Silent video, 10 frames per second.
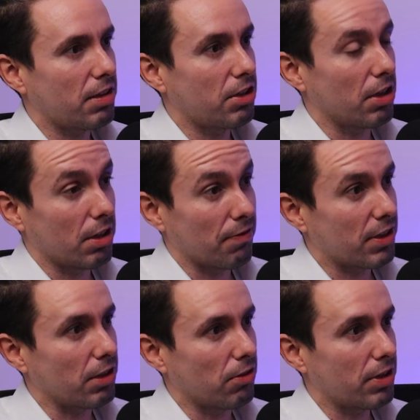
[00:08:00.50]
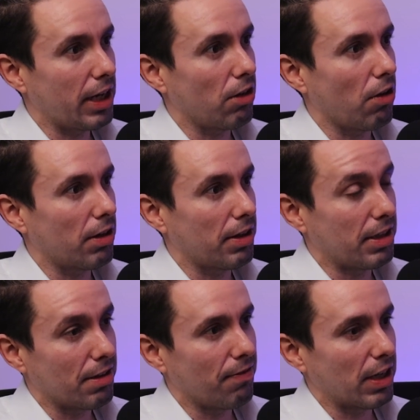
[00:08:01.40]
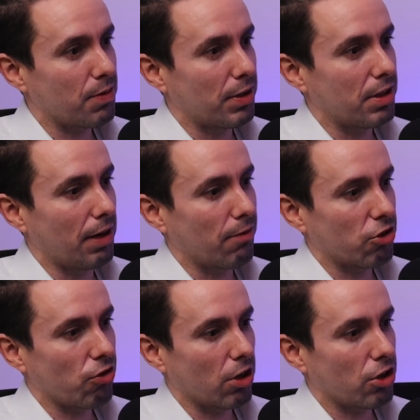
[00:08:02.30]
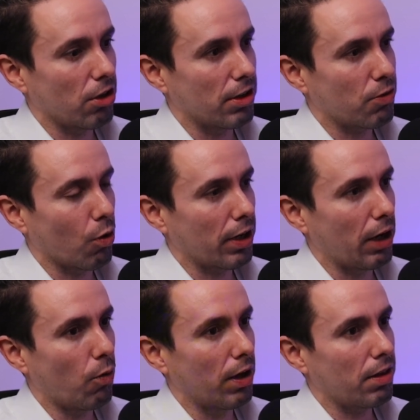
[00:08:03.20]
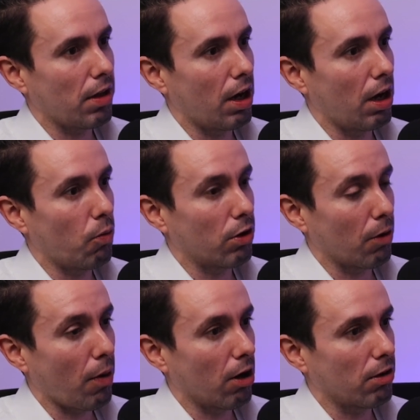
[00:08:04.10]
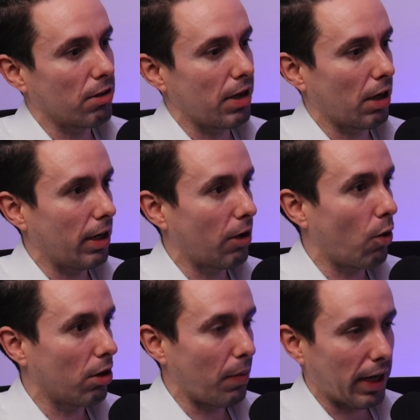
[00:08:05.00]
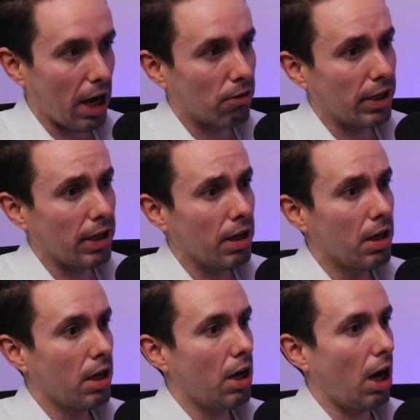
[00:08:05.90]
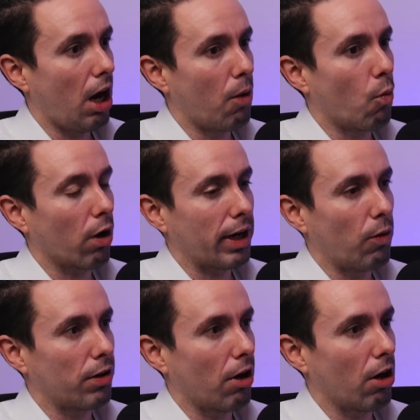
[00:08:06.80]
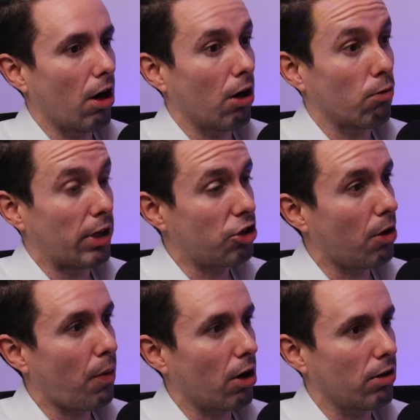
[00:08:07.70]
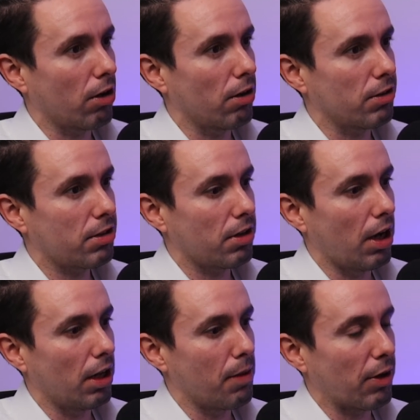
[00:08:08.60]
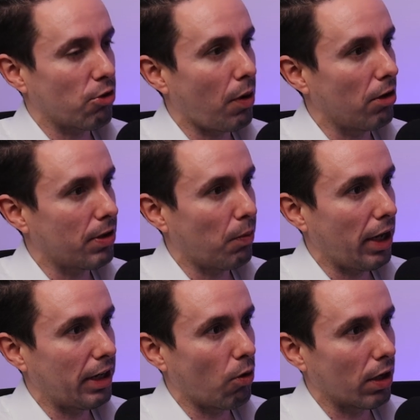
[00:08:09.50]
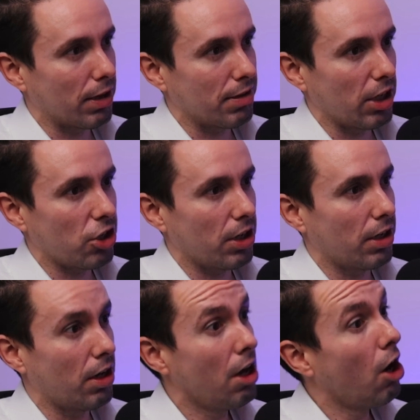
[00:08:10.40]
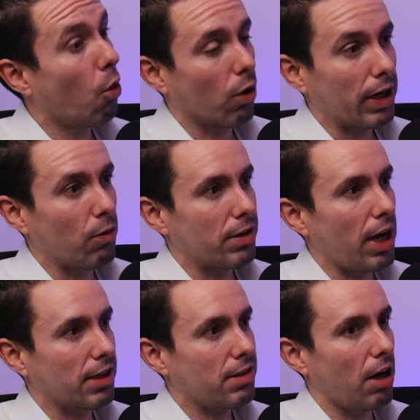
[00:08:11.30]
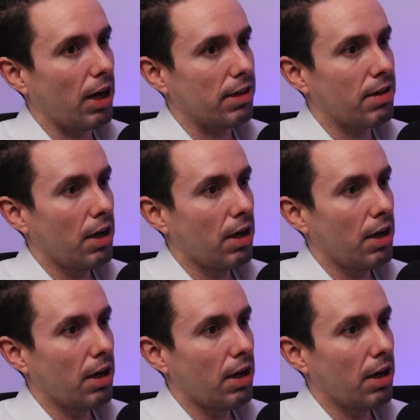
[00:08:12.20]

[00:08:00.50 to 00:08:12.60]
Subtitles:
to facilitate a lot of these investments in infrastructure. It's working with our partners in Guadalupe County, working with our regional partners, the Metropolitan Planning Organization, working with TxDOT,